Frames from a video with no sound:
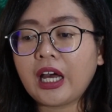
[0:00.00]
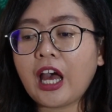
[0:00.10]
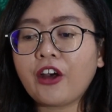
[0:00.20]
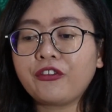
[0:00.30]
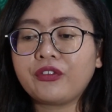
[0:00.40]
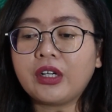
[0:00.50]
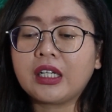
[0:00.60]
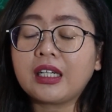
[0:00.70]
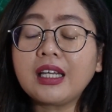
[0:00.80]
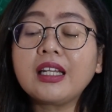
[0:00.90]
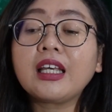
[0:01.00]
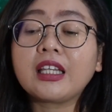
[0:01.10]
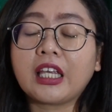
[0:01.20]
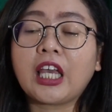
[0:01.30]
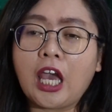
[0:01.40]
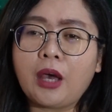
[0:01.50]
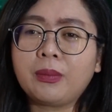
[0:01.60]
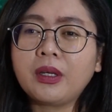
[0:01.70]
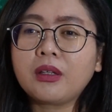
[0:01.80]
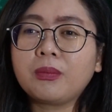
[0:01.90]
have a clean eating
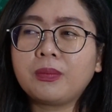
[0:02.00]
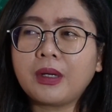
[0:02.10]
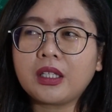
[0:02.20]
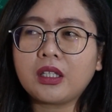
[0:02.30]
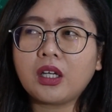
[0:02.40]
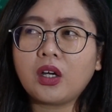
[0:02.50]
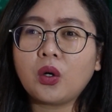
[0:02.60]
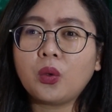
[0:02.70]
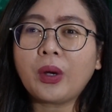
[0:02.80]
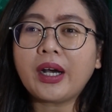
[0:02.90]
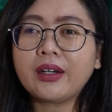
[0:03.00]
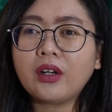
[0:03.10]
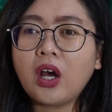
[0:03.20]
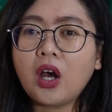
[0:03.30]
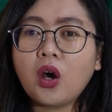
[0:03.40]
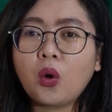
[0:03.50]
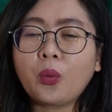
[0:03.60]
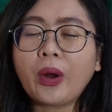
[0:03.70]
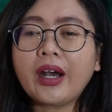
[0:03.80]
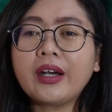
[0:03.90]
habit, but
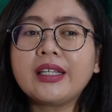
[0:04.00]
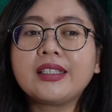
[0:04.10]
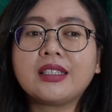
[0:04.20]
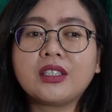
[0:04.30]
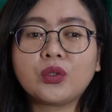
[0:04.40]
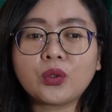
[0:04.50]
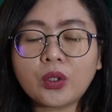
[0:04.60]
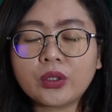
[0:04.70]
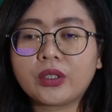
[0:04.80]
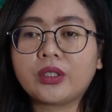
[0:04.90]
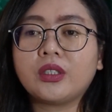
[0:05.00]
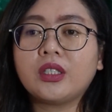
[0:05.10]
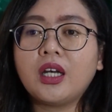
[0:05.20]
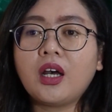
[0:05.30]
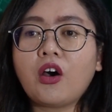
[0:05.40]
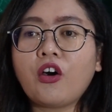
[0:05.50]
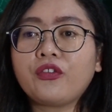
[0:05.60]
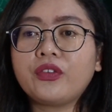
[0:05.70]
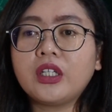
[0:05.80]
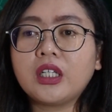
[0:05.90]
where is the source
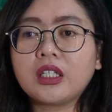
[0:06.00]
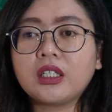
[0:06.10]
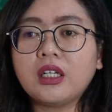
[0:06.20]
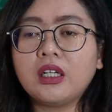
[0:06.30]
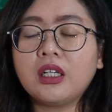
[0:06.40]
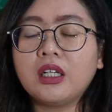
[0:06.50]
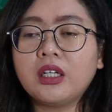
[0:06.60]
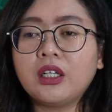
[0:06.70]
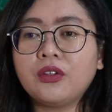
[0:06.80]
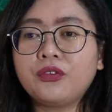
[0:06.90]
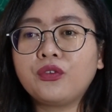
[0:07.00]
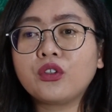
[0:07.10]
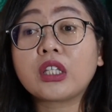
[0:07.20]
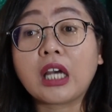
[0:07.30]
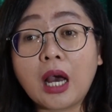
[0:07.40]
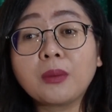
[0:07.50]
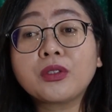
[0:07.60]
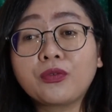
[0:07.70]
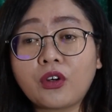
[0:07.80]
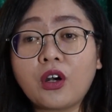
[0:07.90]
of the food
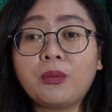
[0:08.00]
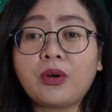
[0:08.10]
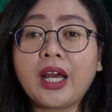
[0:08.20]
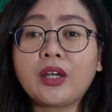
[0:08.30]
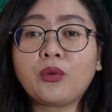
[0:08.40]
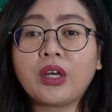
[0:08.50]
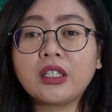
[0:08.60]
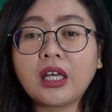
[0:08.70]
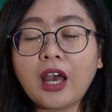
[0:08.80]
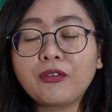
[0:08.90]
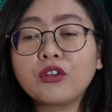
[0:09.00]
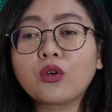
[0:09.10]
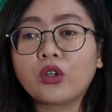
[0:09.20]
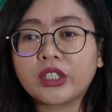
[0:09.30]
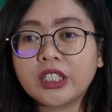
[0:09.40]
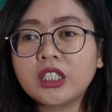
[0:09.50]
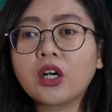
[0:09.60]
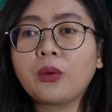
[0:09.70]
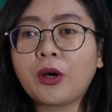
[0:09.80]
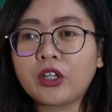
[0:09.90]
comes from, right? We have to
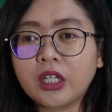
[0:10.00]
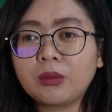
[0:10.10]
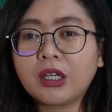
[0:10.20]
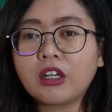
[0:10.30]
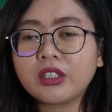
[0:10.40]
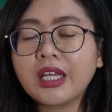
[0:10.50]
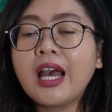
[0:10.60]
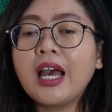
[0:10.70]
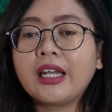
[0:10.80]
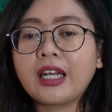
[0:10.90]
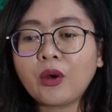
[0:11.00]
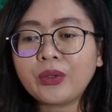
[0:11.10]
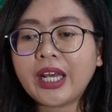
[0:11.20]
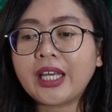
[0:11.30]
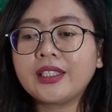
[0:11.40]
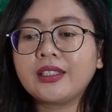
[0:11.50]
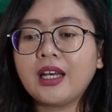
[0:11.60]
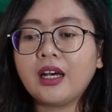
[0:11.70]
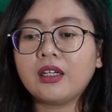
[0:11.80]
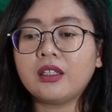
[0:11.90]
consider about that, because nowadays
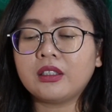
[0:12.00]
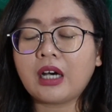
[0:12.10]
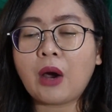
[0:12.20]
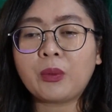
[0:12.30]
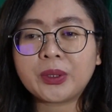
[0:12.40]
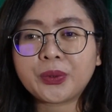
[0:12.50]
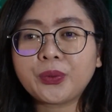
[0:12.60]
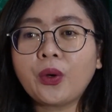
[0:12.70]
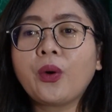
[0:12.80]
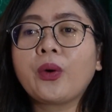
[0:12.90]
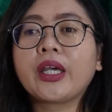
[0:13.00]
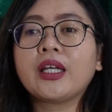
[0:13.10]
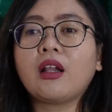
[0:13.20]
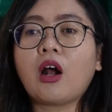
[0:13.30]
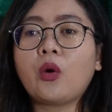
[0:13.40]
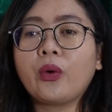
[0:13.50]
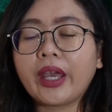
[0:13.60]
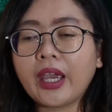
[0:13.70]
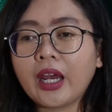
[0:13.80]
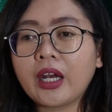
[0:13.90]
our soil, our
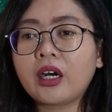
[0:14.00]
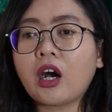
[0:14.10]
air,